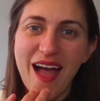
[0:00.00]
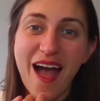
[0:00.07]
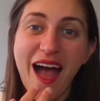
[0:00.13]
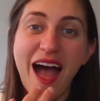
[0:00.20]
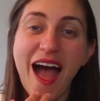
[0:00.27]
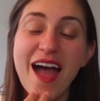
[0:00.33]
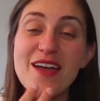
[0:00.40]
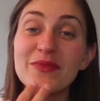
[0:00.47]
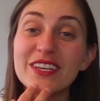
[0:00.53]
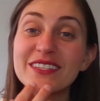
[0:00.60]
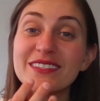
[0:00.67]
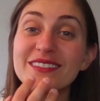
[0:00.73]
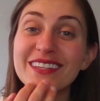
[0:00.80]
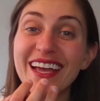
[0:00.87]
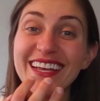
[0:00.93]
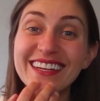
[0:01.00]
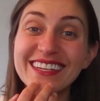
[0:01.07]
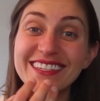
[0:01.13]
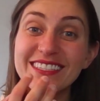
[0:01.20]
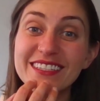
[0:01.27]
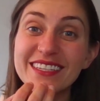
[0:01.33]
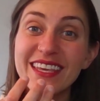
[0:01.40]
I'm
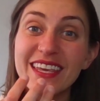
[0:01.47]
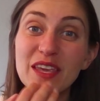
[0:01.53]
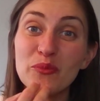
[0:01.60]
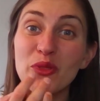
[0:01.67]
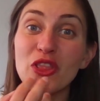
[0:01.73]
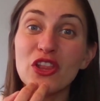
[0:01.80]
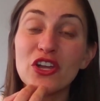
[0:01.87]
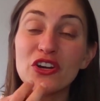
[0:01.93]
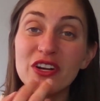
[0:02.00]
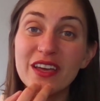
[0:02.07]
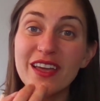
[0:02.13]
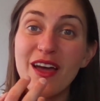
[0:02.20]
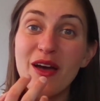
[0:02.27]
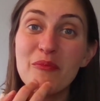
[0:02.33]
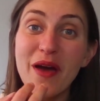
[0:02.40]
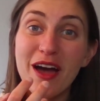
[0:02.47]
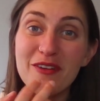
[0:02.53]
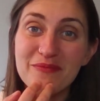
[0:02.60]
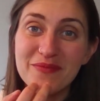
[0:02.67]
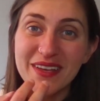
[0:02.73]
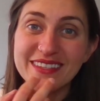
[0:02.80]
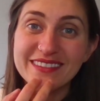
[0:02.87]
excited to keep learning about
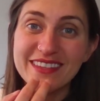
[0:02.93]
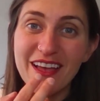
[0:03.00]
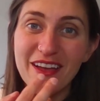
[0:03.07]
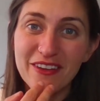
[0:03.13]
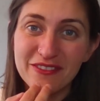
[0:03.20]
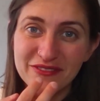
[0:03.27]
myself.